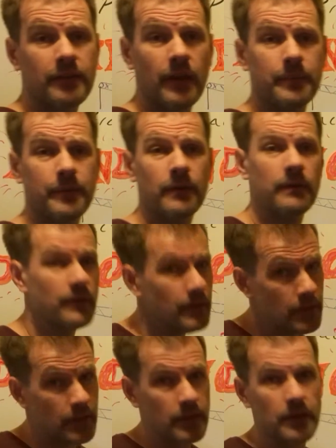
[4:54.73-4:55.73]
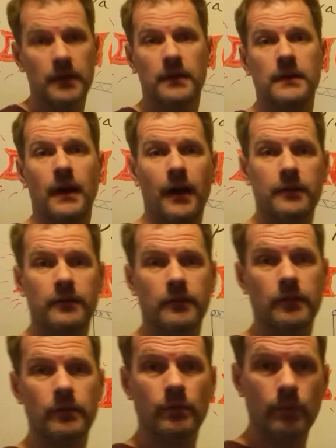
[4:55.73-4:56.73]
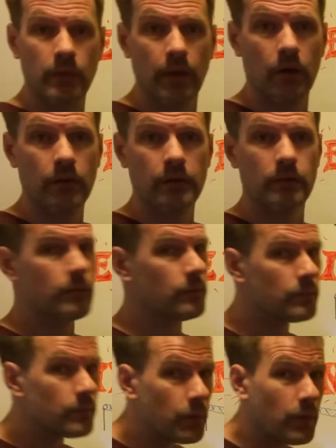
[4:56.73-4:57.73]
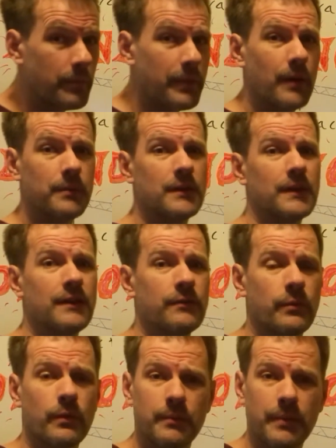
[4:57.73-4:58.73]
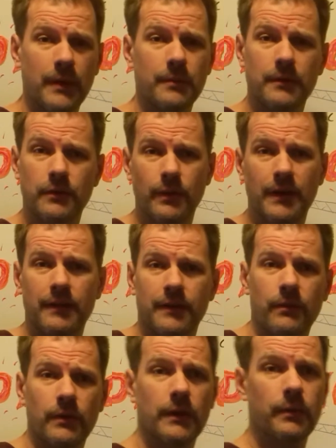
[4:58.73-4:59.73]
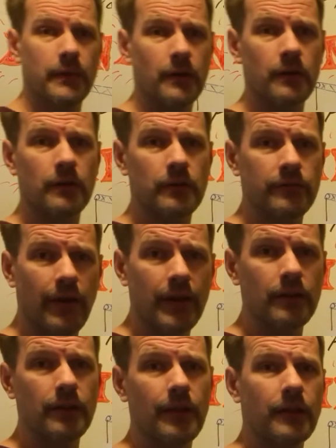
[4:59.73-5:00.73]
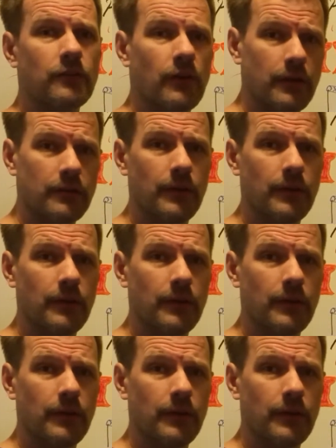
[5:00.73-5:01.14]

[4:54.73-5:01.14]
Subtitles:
acceptor, oxygen, without it, We wouldn't be able to live, we wouldn't be able to do anything really without our final electron